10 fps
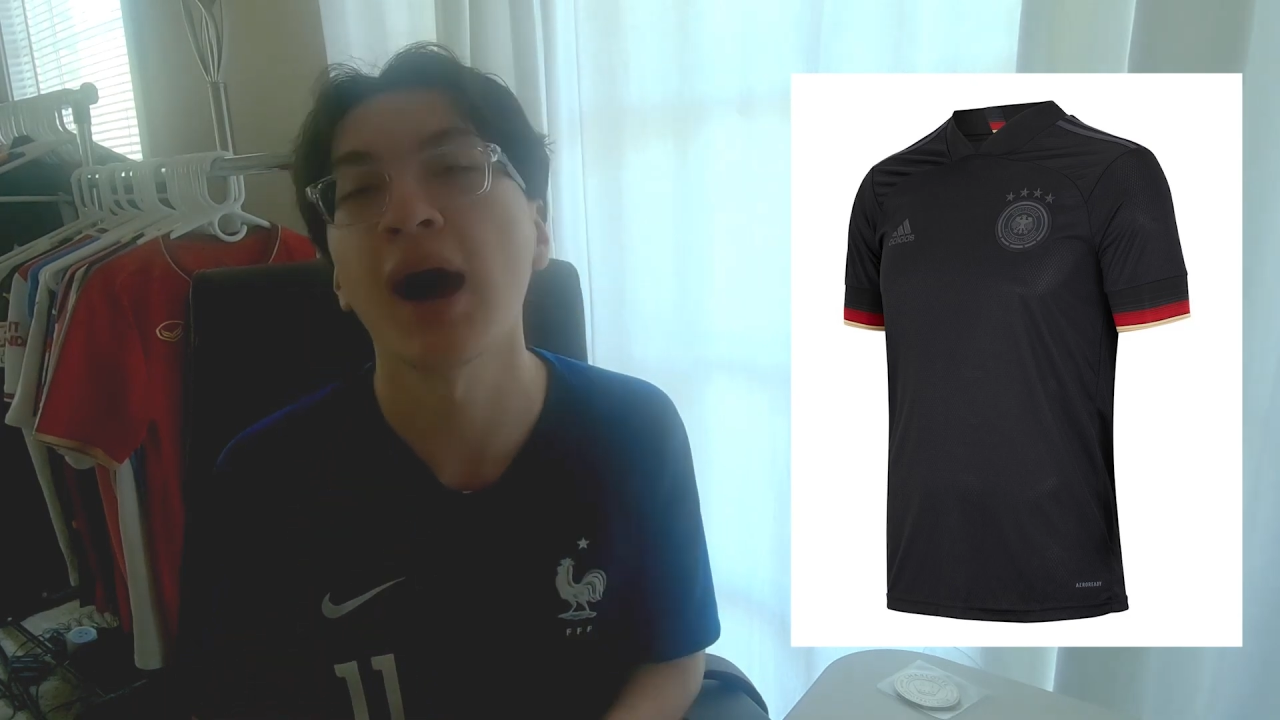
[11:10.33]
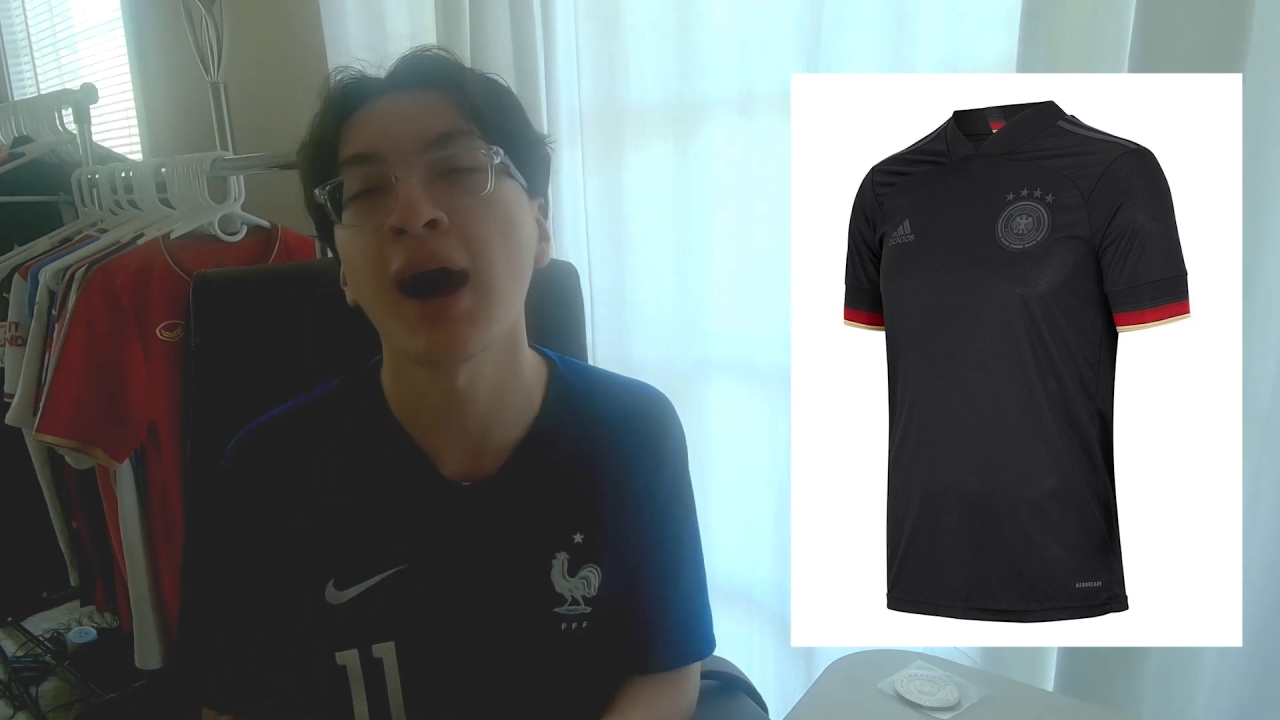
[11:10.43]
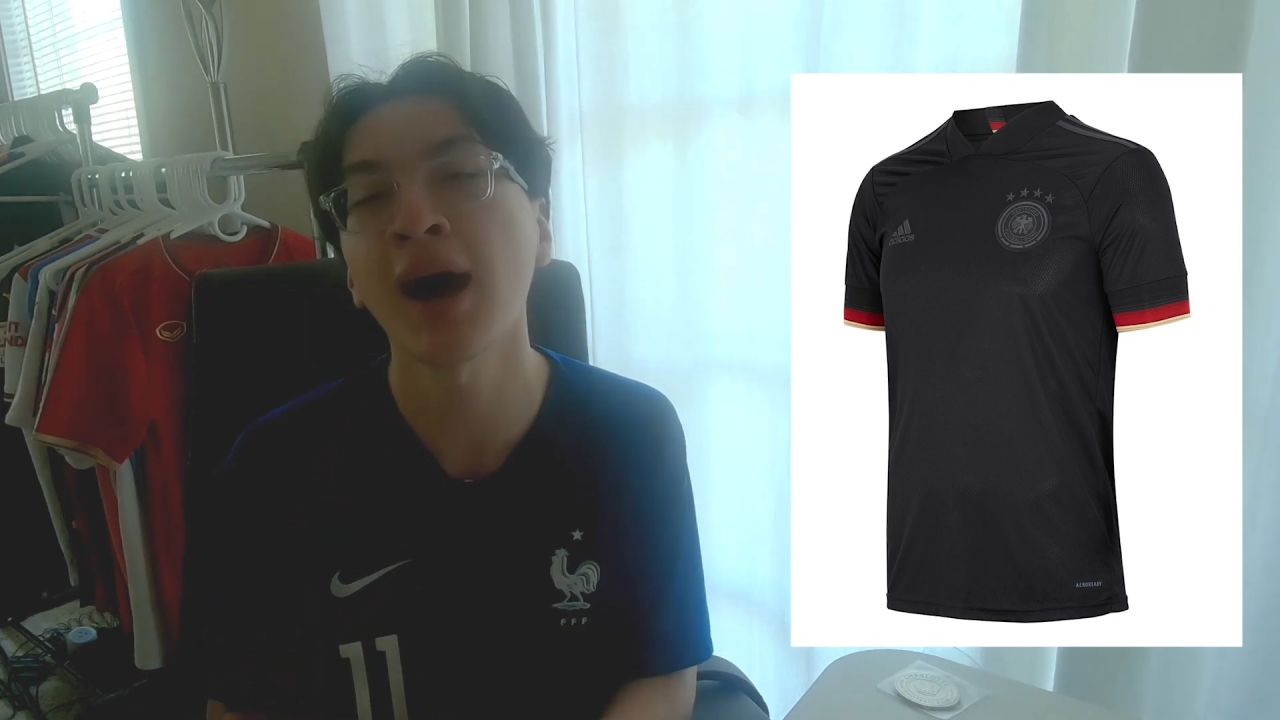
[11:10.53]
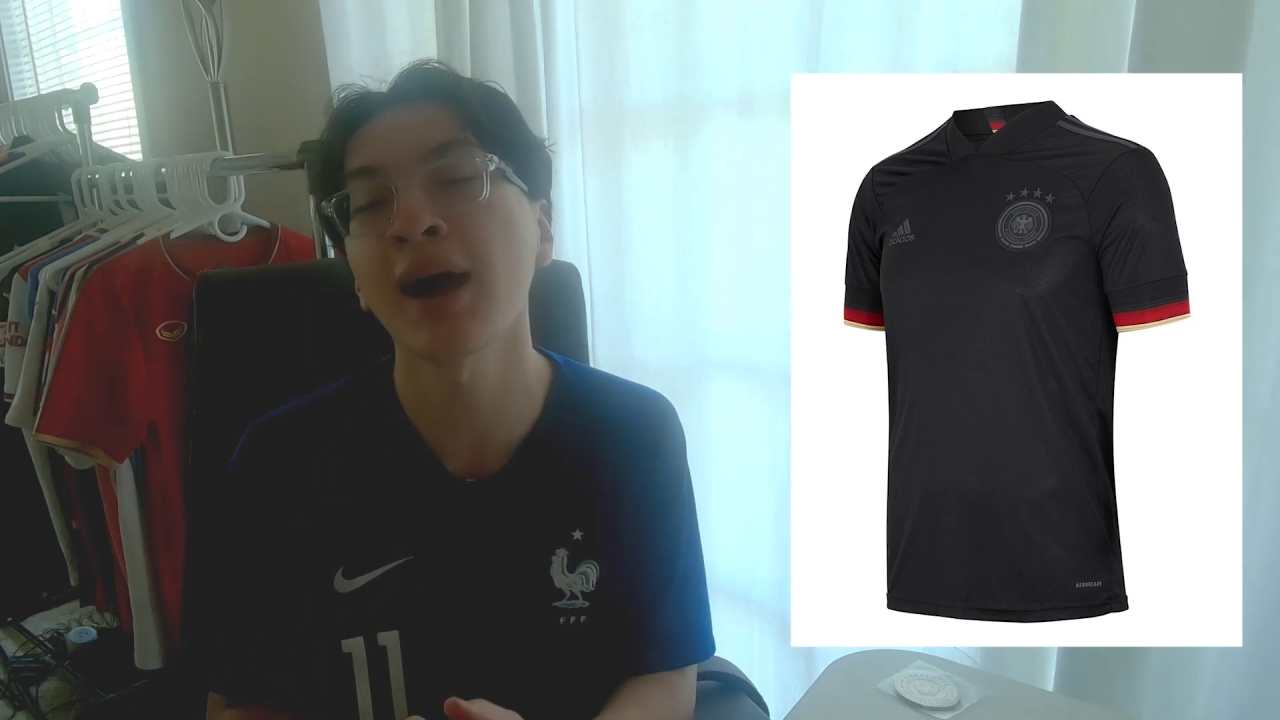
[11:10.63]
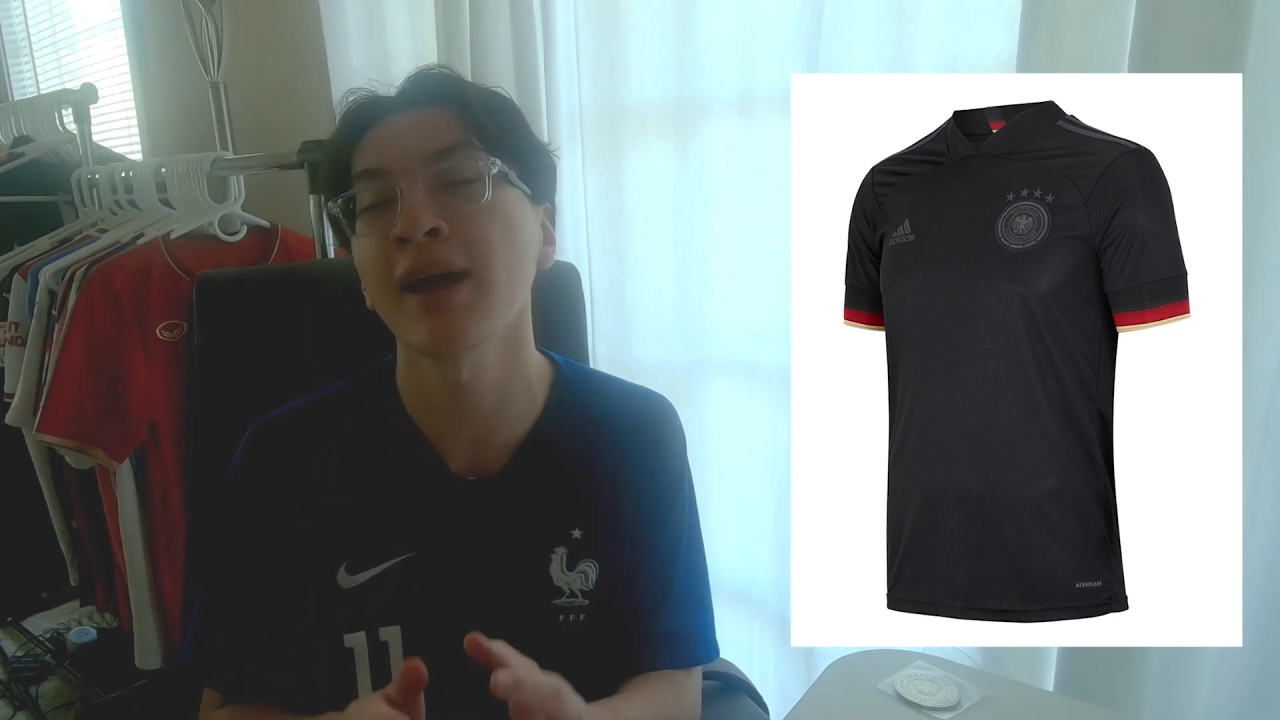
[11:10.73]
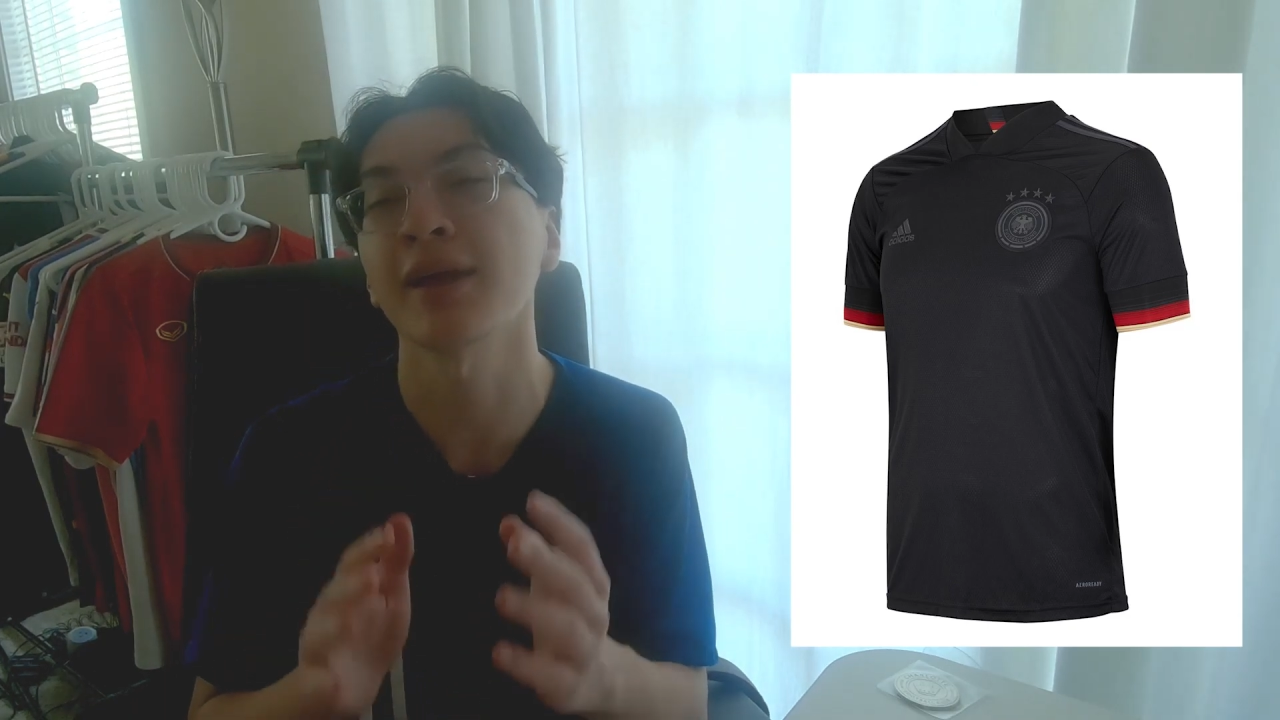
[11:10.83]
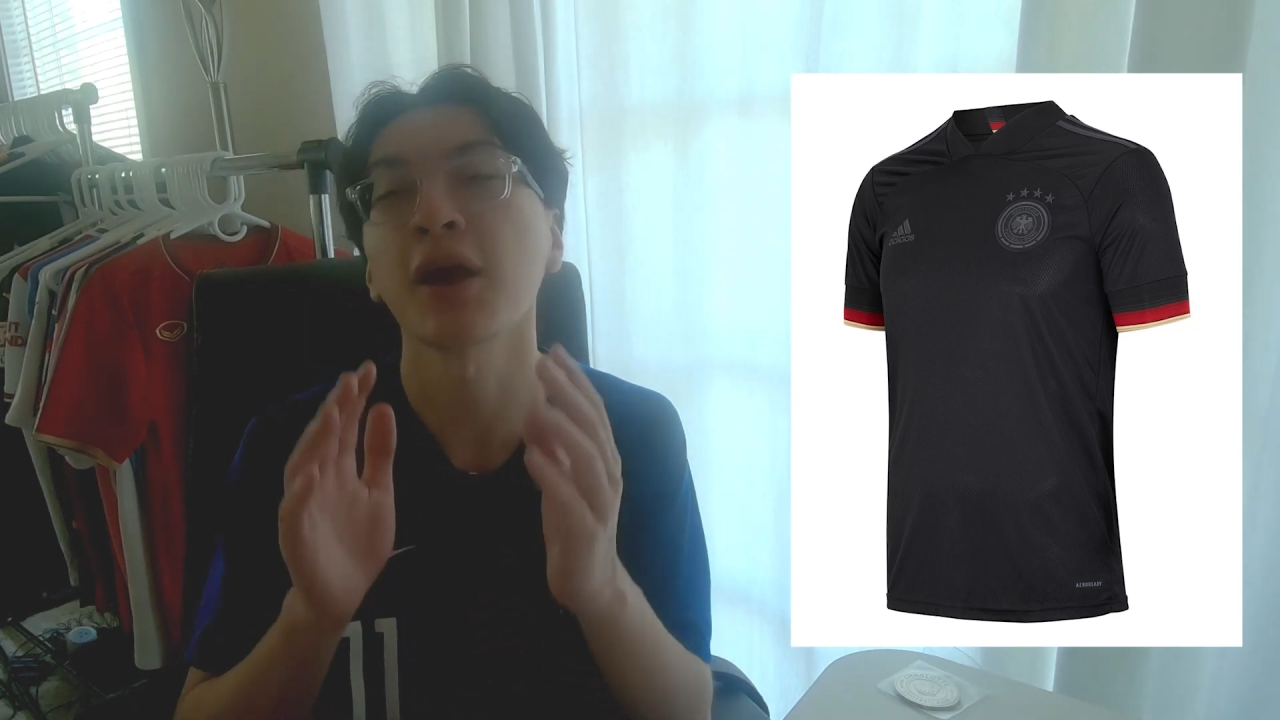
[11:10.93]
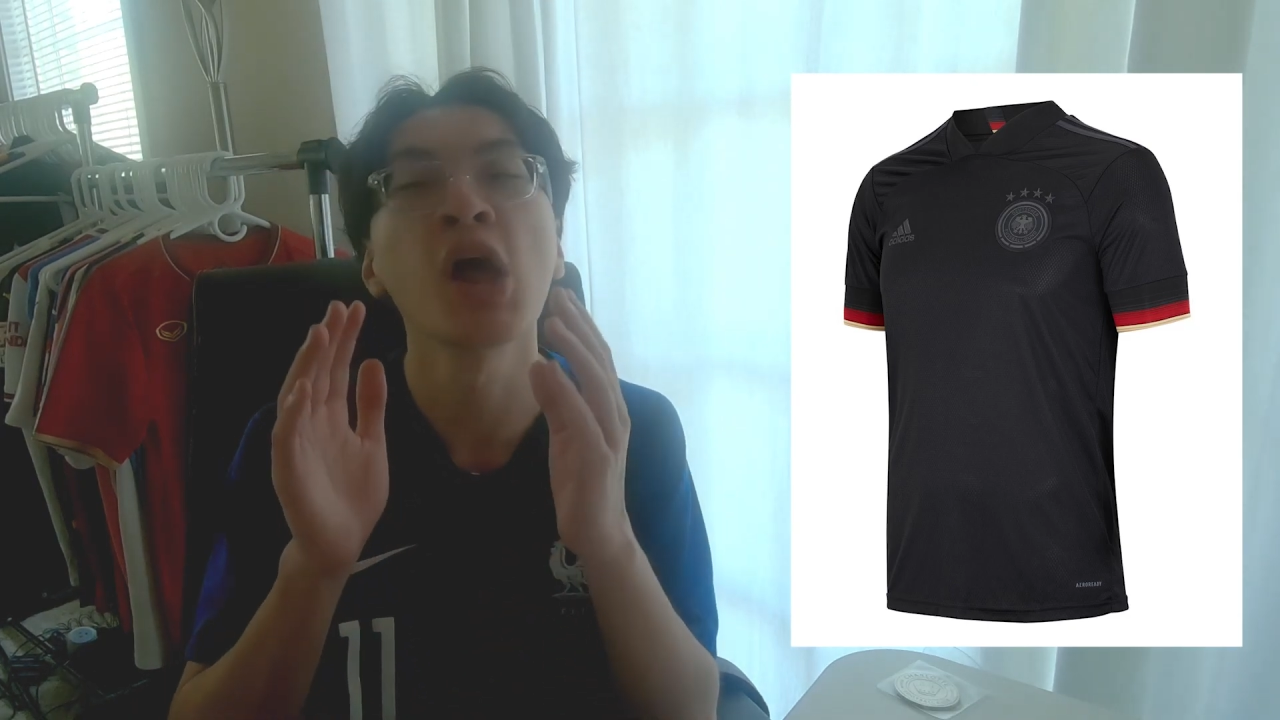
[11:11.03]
I